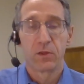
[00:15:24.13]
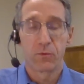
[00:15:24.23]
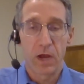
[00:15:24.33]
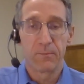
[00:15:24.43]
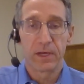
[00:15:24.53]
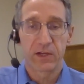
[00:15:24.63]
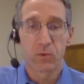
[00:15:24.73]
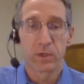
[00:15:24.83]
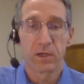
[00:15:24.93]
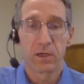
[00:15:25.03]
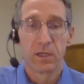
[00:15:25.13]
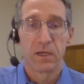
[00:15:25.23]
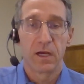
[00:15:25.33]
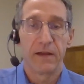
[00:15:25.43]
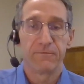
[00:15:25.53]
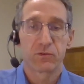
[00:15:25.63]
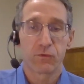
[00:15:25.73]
throughout my career I've